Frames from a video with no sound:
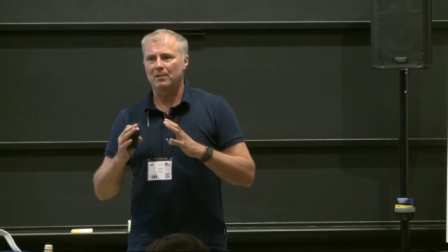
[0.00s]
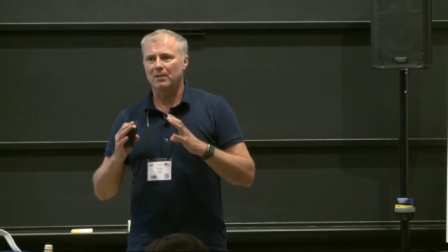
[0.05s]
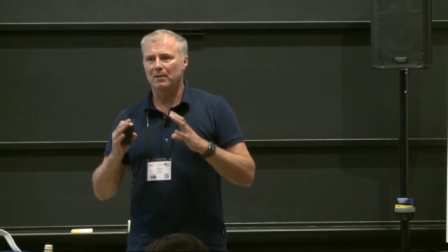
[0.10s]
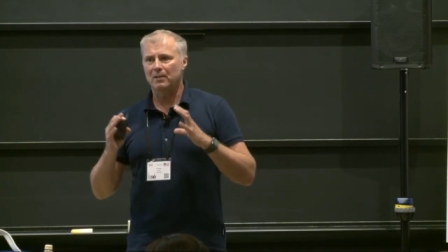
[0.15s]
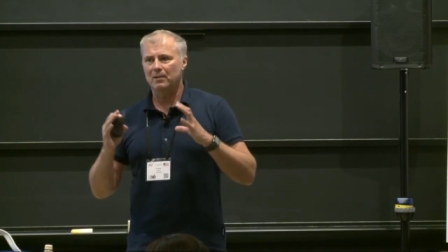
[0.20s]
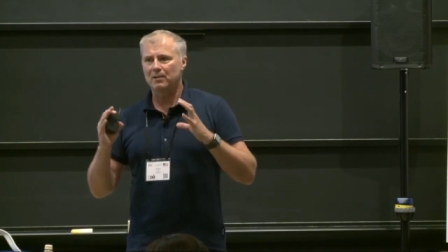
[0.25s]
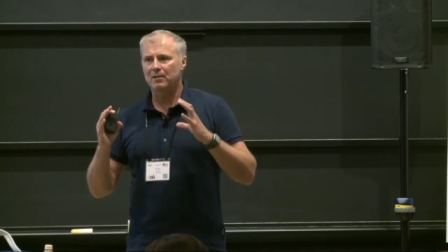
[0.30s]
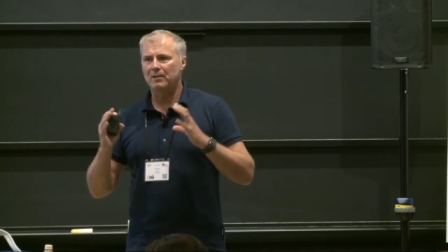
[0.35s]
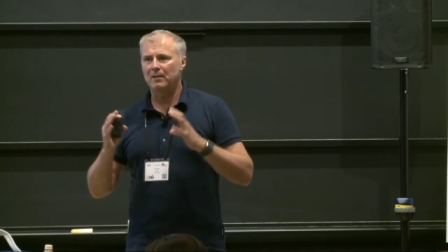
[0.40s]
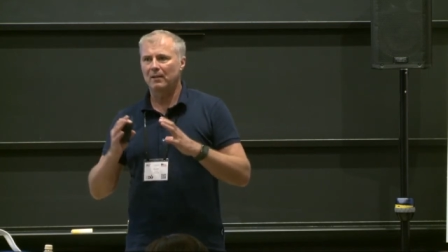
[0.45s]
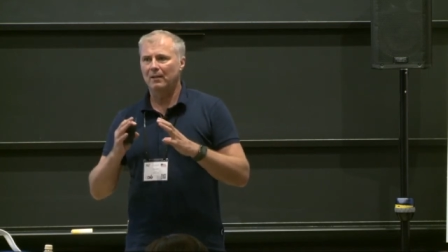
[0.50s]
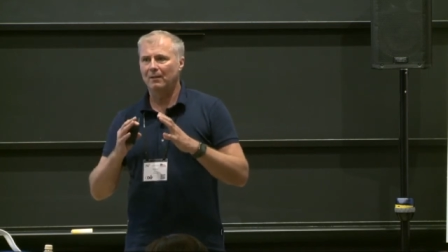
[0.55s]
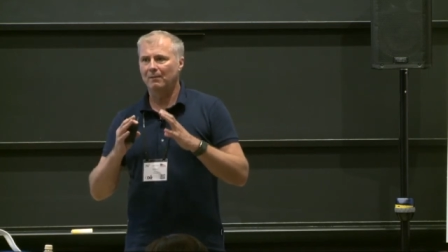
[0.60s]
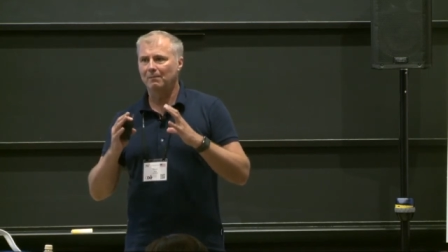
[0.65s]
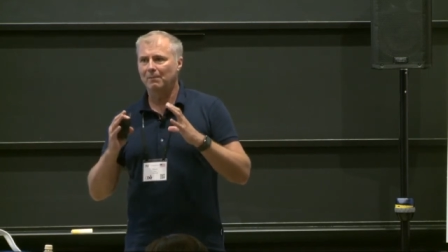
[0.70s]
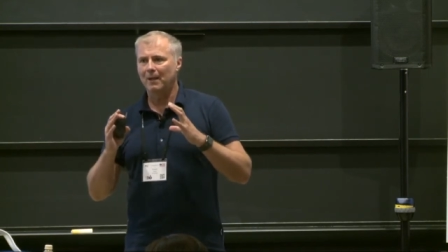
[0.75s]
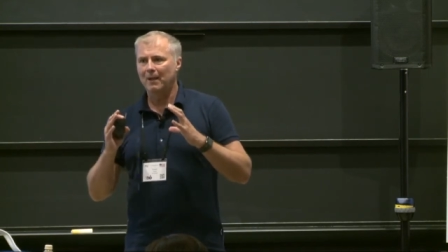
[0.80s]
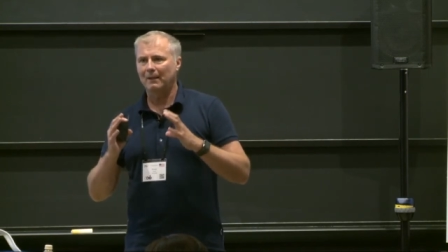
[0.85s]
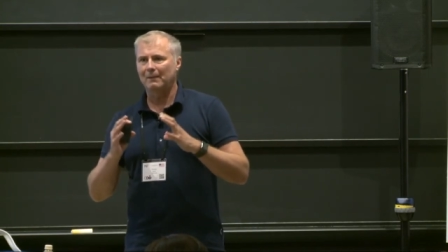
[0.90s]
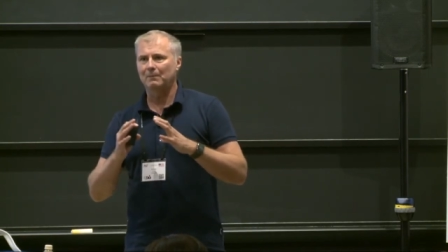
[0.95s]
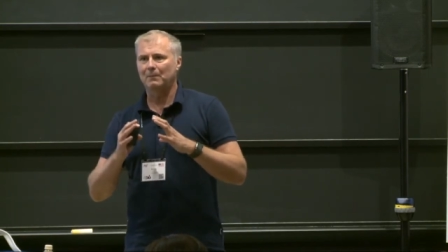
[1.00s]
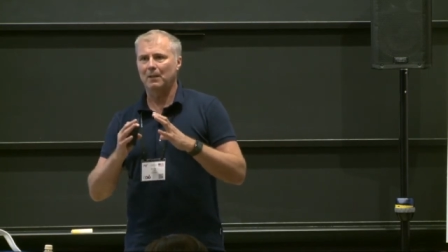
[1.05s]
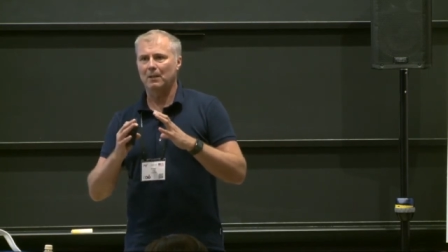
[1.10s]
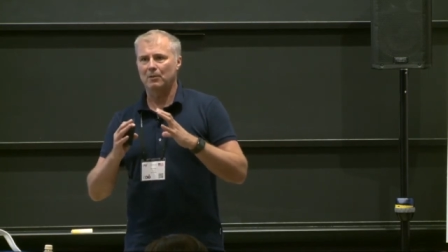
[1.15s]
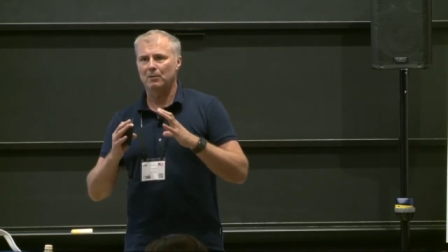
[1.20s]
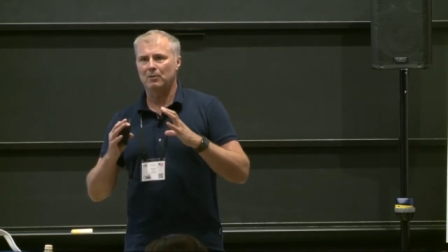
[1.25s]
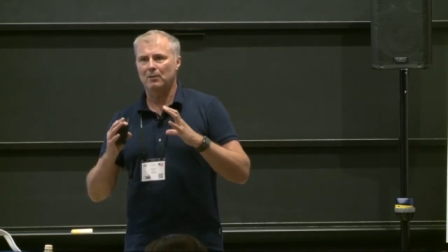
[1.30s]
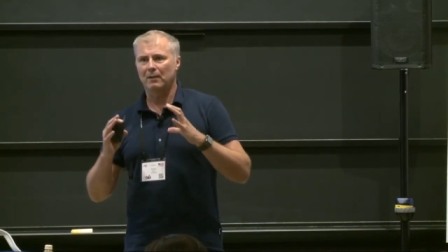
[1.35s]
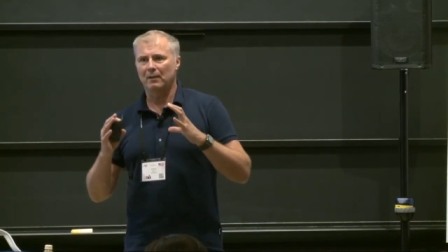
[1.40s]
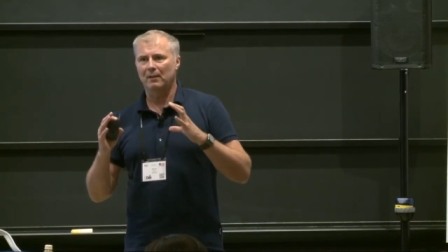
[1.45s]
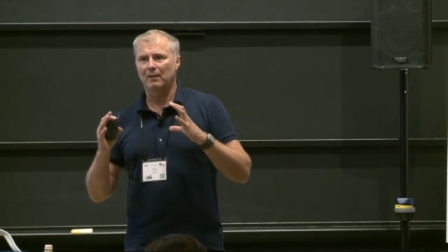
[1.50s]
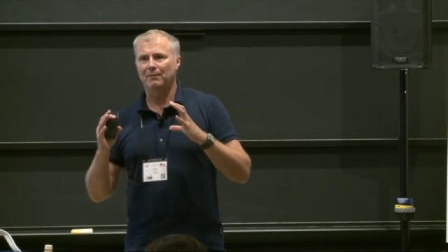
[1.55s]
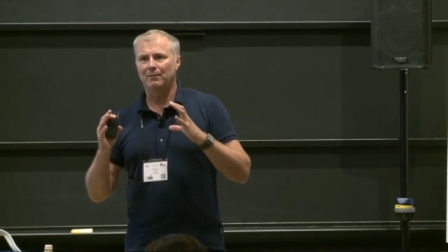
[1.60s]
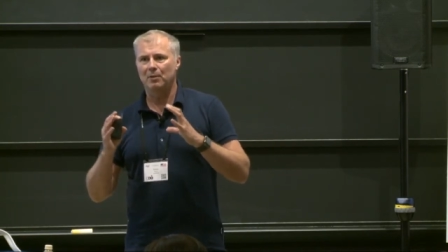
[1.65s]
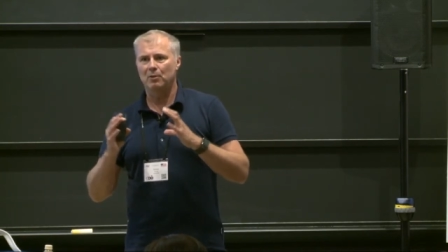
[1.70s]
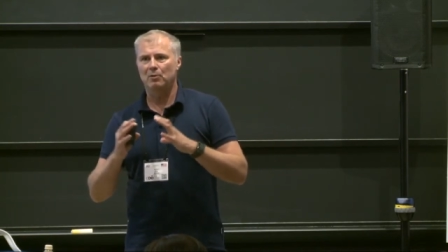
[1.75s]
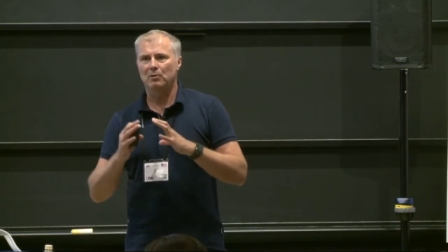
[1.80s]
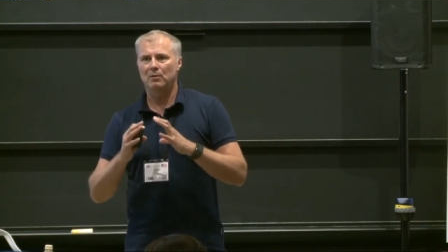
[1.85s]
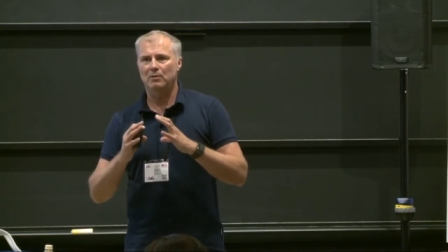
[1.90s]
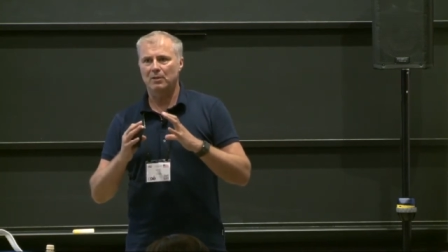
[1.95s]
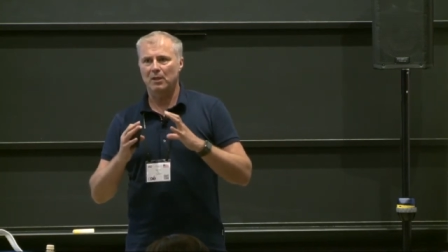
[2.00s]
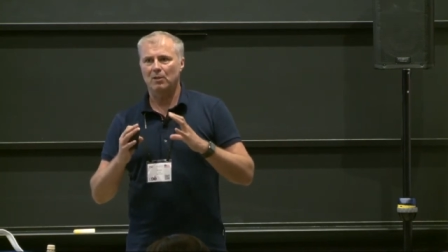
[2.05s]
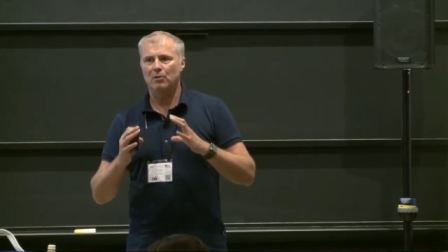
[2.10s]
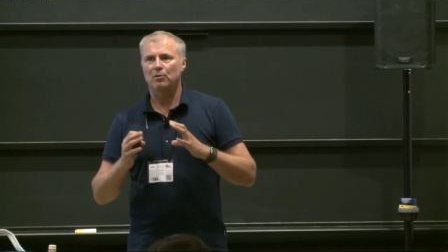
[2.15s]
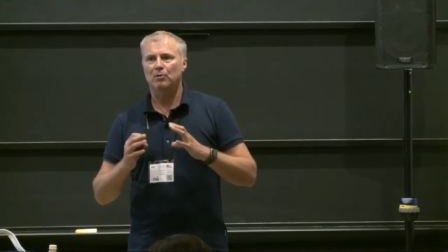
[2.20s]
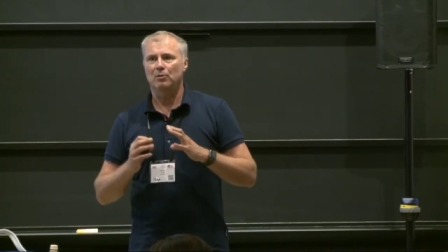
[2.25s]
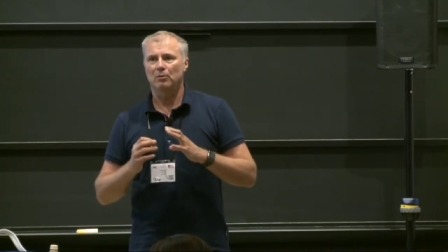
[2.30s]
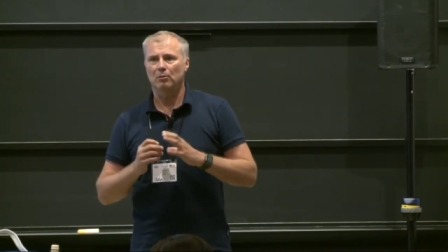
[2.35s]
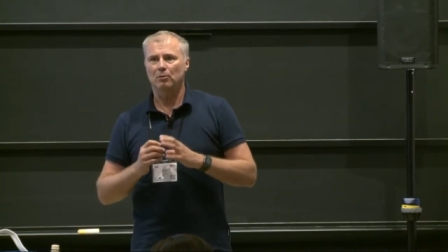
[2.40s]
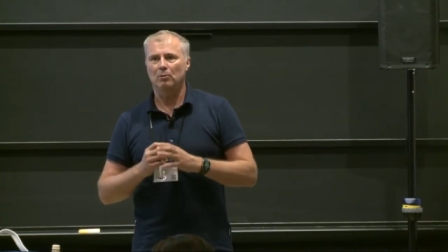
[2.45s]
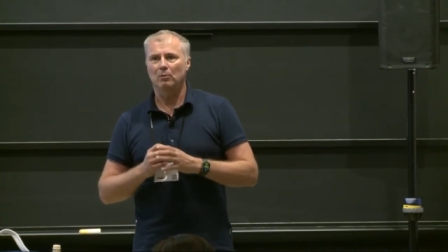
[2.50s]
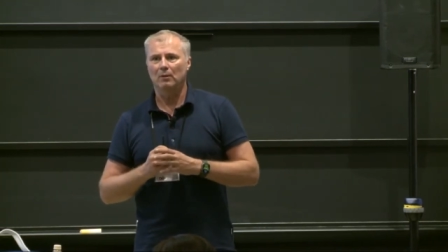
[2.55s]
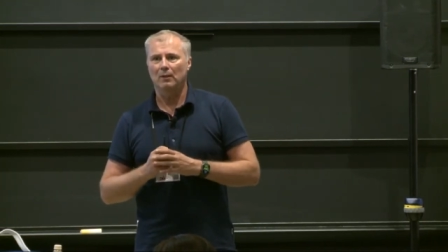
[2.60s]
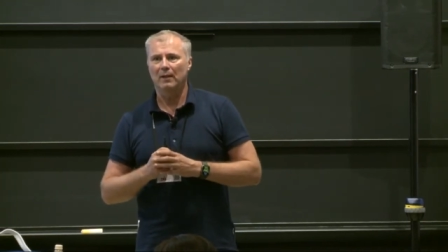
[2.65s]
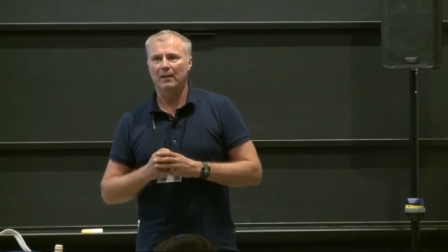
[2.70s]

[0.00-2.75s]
It's still very much like a visualization tool,